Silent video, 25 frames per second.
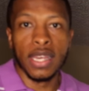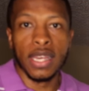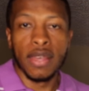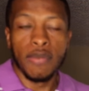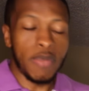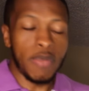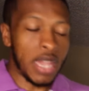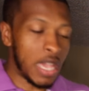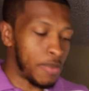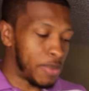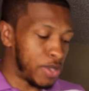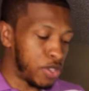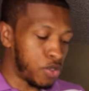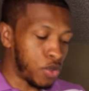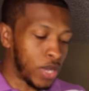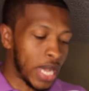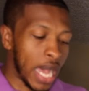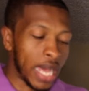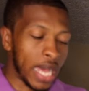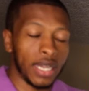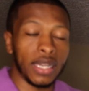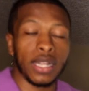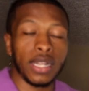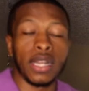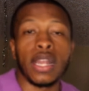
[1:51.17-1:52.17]
Maybe you
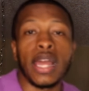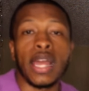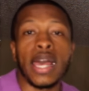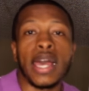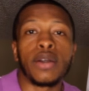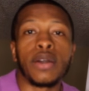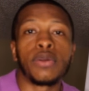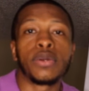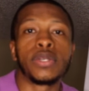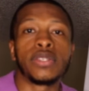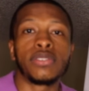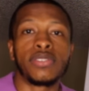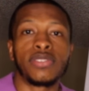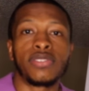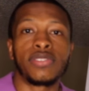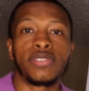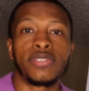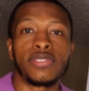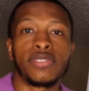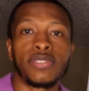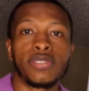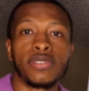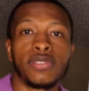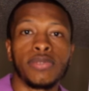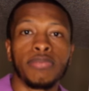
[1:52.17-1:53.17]
got an
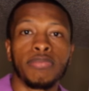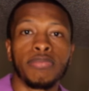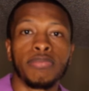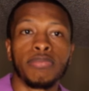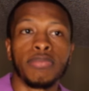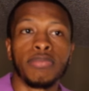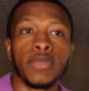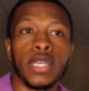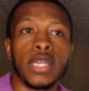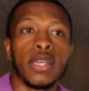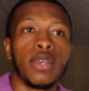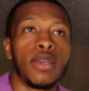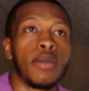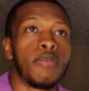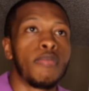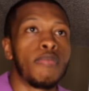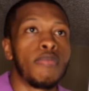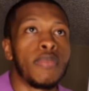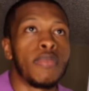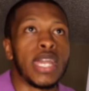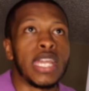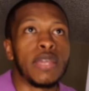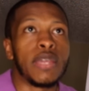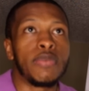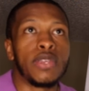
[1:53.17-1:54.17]
allowance,
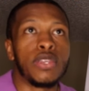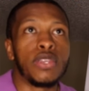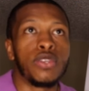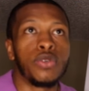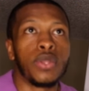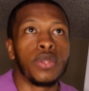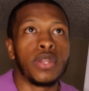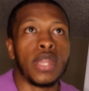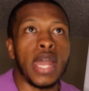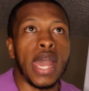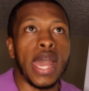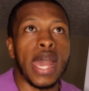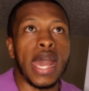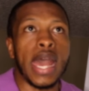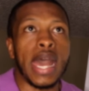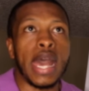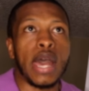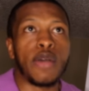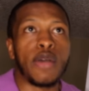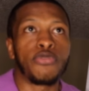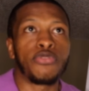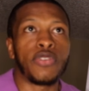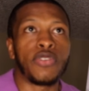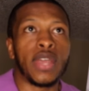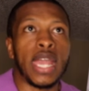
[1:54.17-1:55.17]
maybe you didn't
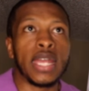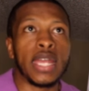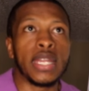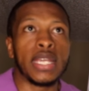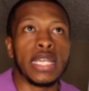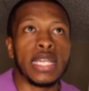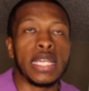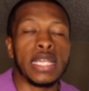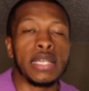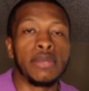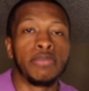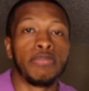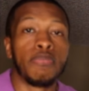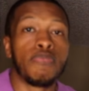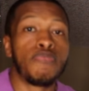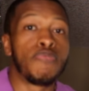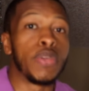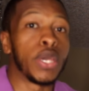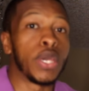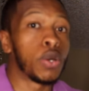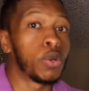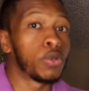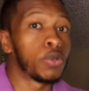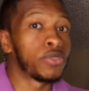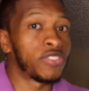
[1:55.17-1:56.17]
have any
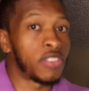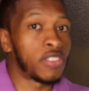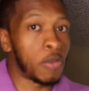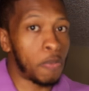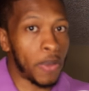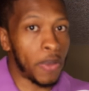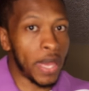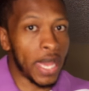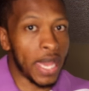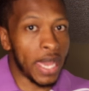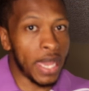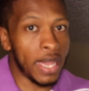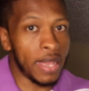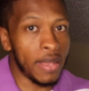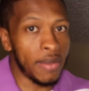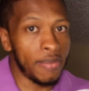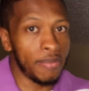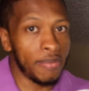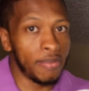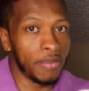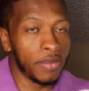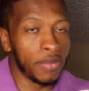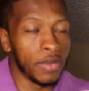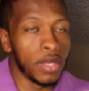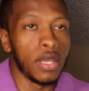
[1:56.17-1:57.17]
bills to pay,
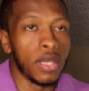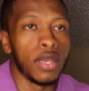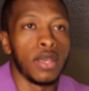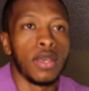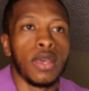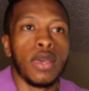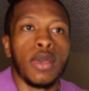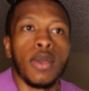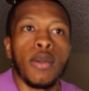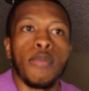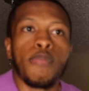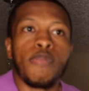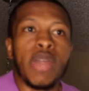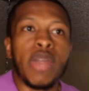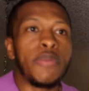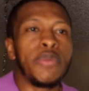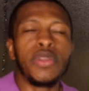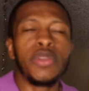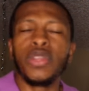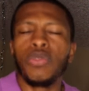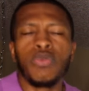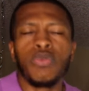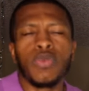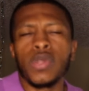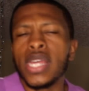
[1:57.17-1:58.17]
maybe you
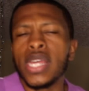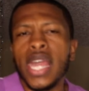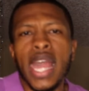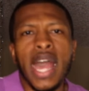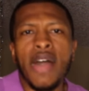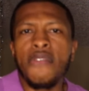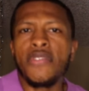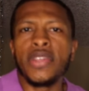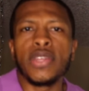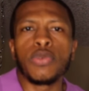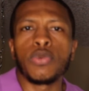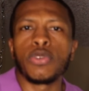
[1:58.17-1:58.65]
didn't really have any